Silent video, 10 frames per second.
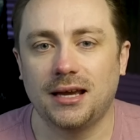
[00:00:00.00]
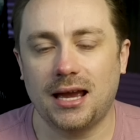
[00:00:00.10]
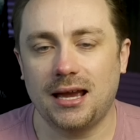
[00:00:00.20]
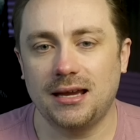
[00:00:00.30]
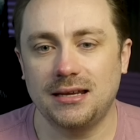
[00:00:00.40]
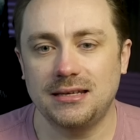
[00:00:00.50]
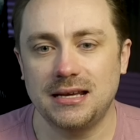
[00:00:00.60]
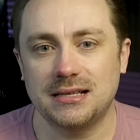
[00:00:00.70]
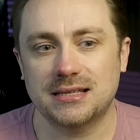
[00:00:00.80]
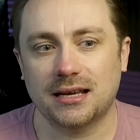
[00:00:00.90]
And
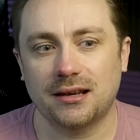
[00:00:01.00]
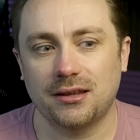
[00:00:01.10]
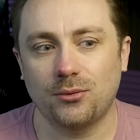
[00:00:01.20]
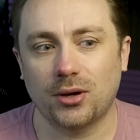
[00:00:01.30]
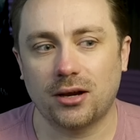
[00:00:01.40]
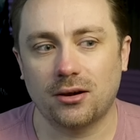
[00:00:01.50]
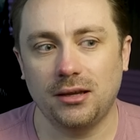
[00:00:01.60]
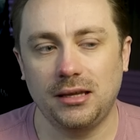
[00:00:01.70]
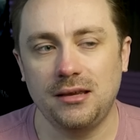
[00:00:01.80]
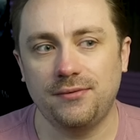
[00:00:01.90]
it's the kind of thing where
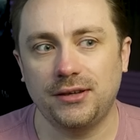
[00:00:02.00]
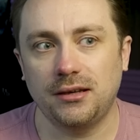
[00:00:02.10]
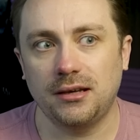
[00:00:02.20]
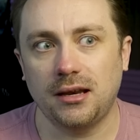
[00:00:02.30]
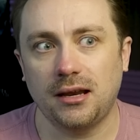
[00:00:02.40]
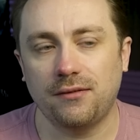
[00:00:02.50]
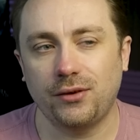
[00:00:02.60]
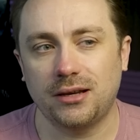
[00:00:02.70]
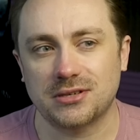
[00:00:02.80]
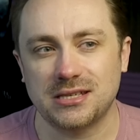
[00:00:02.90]
even if
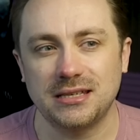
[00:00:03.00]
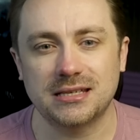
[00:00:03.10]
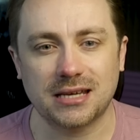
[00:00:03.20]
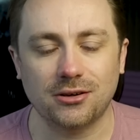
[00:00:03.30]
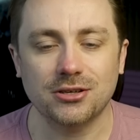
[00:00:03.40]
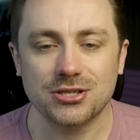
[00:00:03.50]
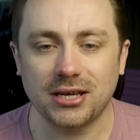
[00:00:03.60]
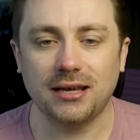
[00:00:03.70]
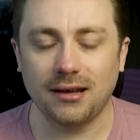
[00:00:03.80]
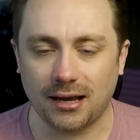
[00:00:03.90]
we never see these characters
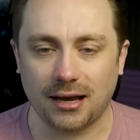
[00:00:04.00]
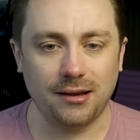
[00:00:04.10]
again,